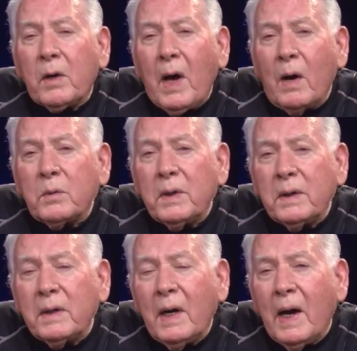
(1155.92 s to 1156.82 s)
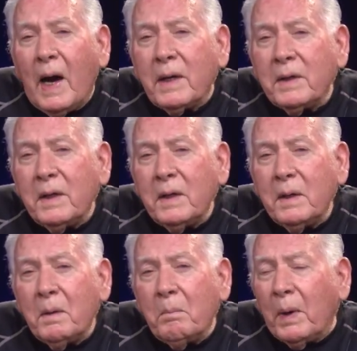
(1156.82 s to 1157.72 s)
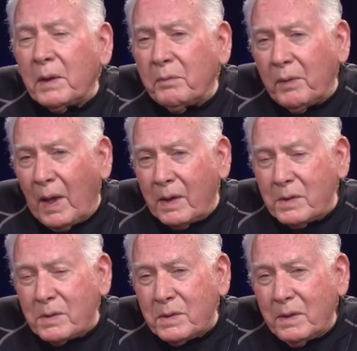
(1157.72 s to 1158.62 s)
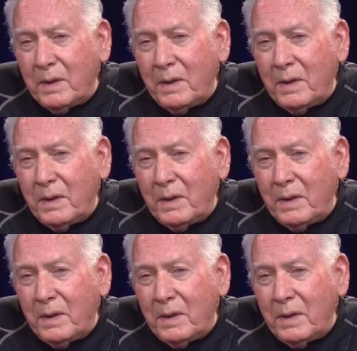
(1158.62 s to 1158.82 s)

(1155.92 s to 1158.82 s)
counting hardy butterflies